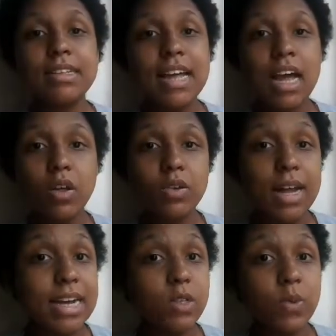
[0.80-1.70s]
Hello
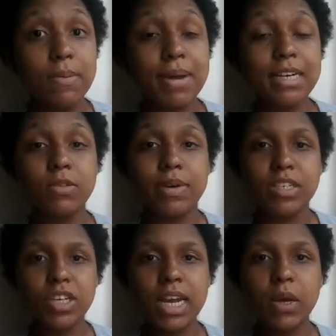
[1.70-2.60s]
guys, welcome back to my
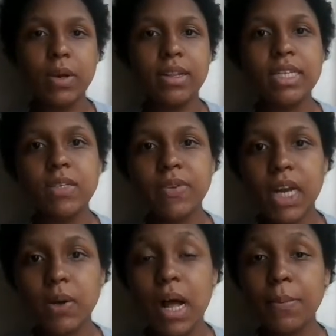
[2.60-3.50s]
channel. In this
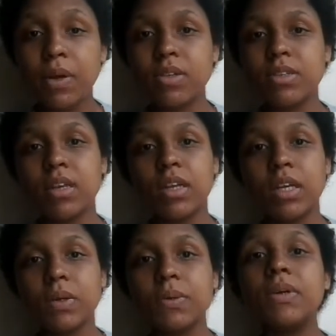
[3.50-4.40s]
video, I'm going to tell
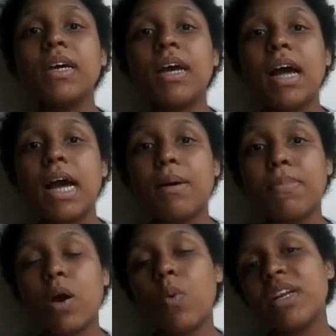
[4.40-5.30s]
you
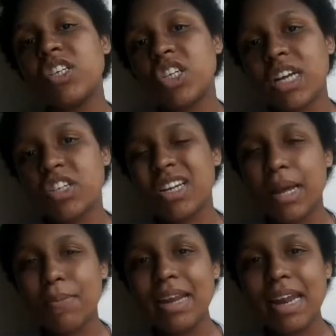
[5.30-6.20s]
about what changed
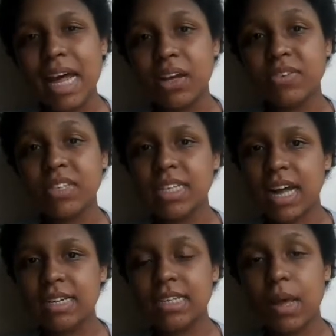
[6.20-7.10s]
in my life
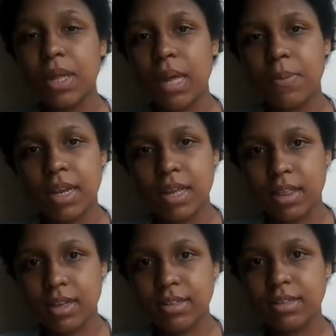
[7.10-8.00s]
since I became an
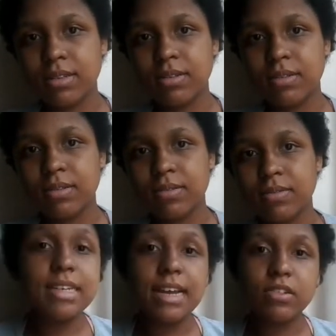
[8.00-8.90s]
atheist.
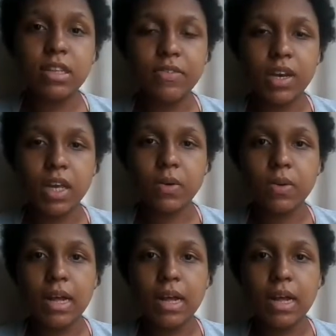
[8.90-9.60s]
Let's get into the video.